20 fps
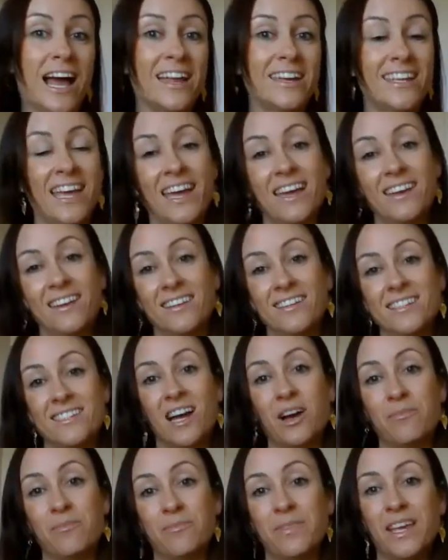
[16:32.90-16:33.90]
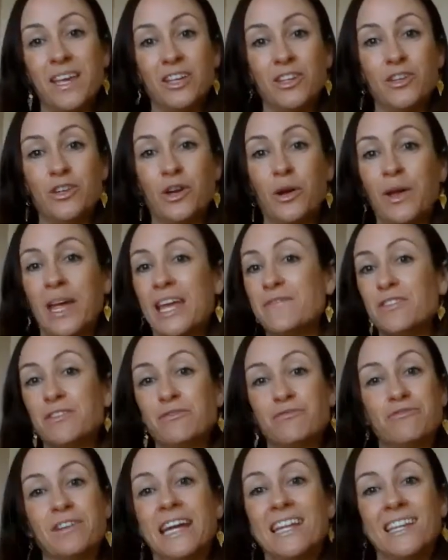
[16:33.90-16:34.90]
again, and
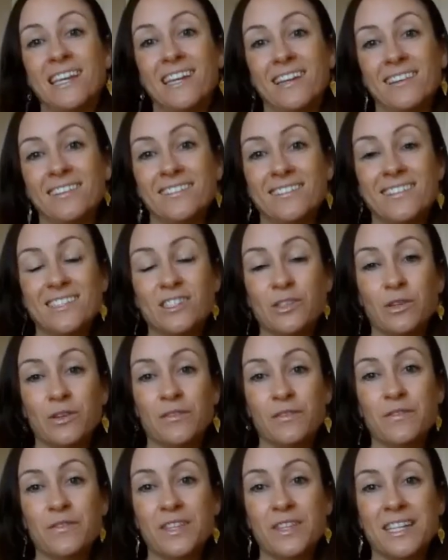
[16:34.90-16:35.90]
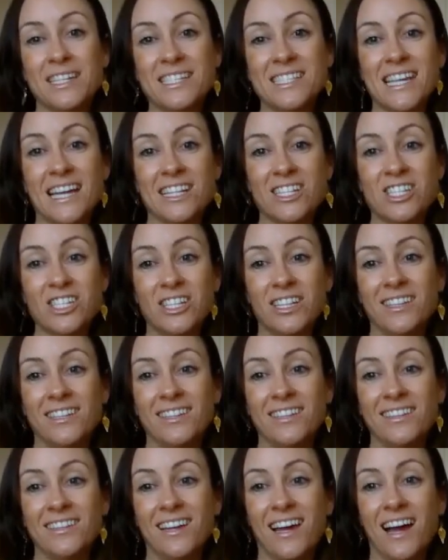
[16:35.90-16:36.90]
even reading sort of the
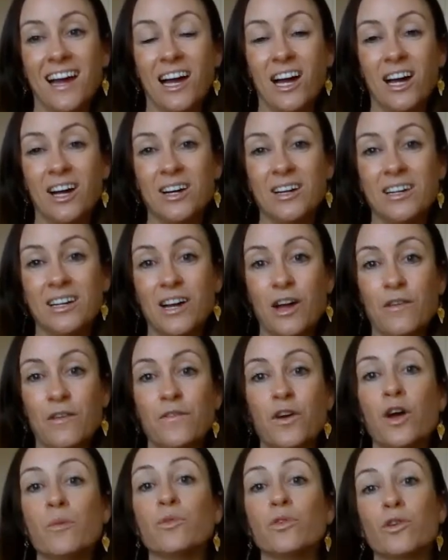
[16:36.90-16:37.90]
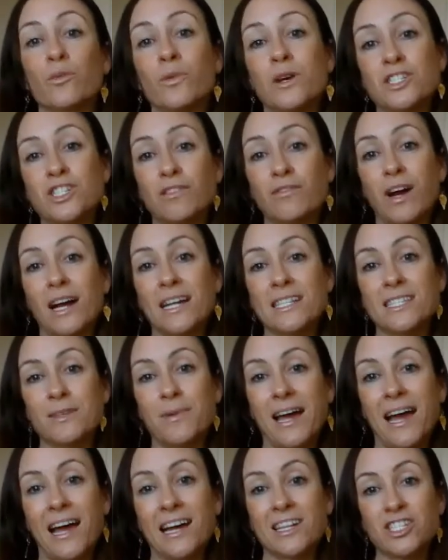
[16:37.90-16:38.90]
section of her book where she writes
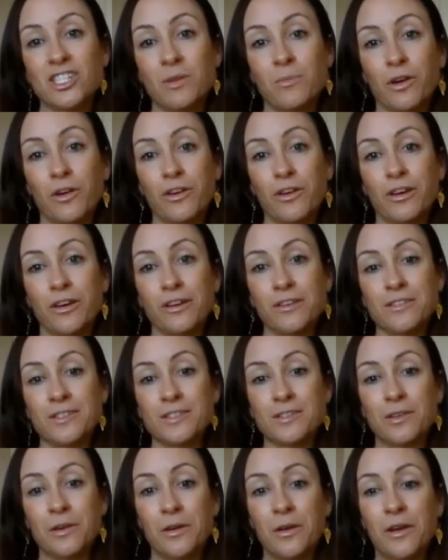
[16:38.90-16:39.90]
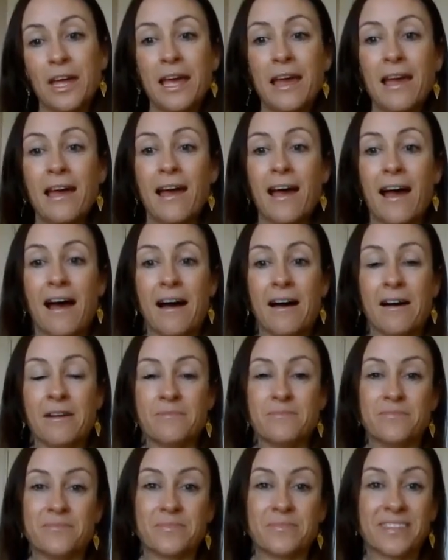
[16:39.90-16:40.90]
about Hashimoto's. So
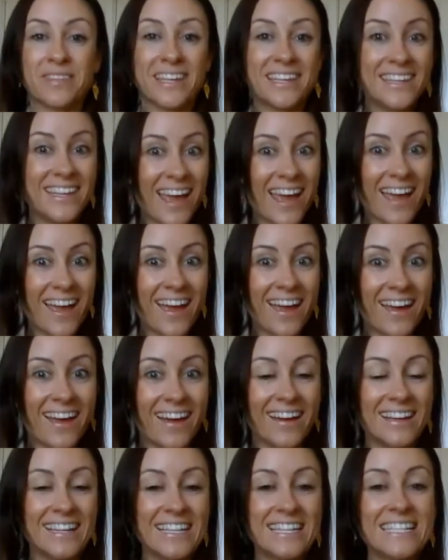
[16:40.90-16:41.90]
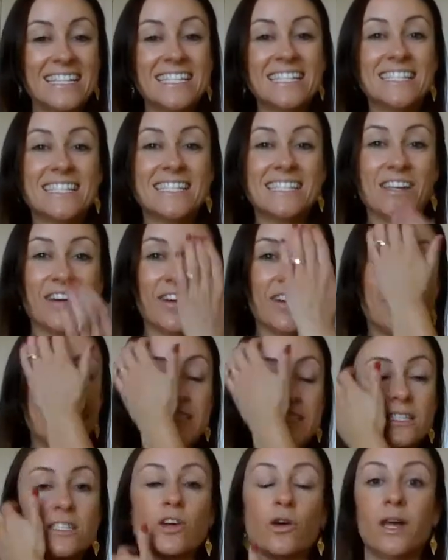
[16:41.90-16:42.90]
yeah. So
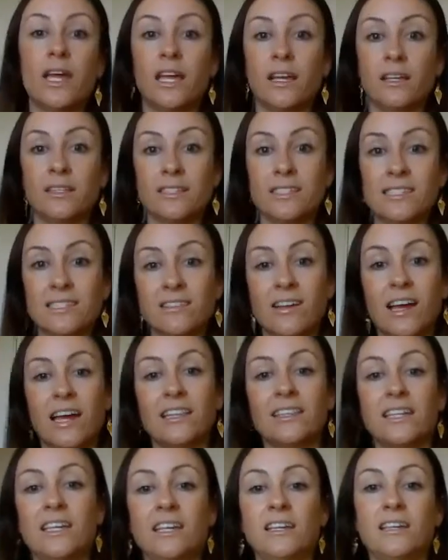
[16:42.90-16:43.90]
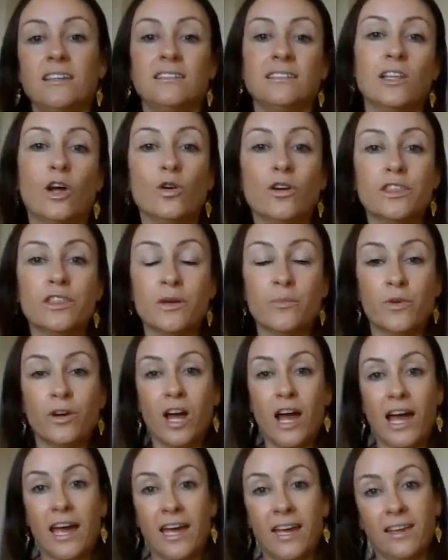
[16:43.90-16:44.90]
this is going slightly longer than what
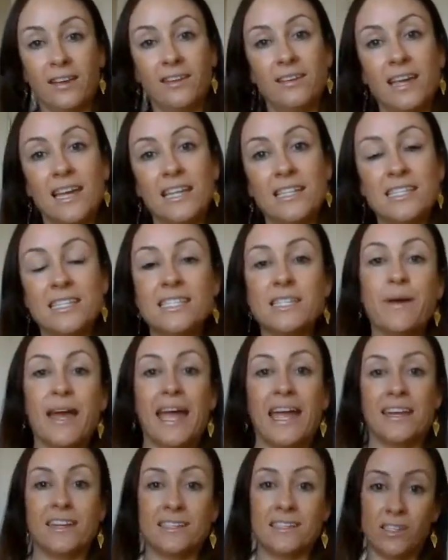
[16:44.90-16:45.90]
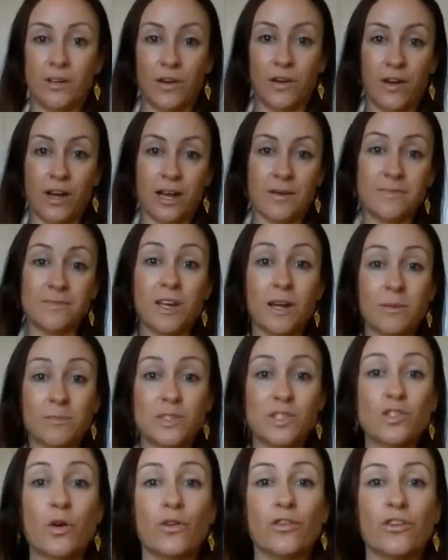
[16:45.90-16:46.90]
I anticipated. So I'm
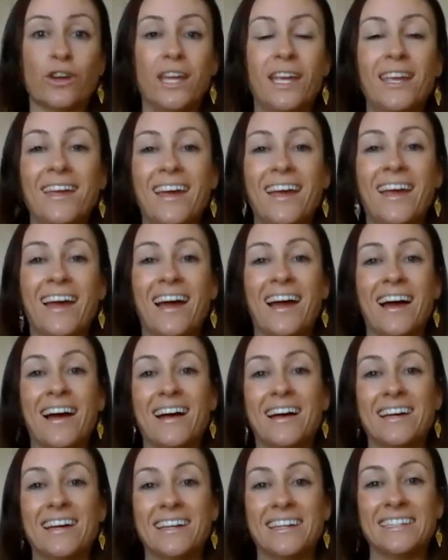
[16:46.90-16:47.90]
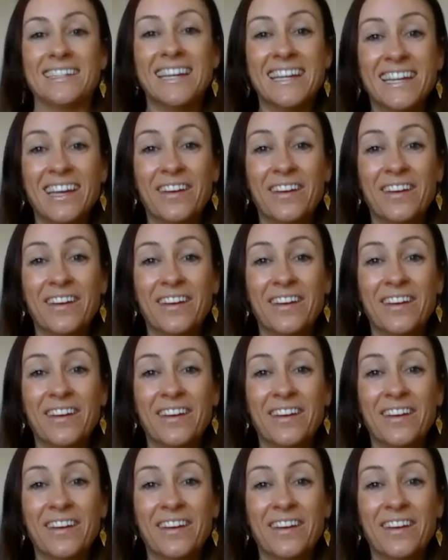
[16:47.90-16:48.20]
sorry because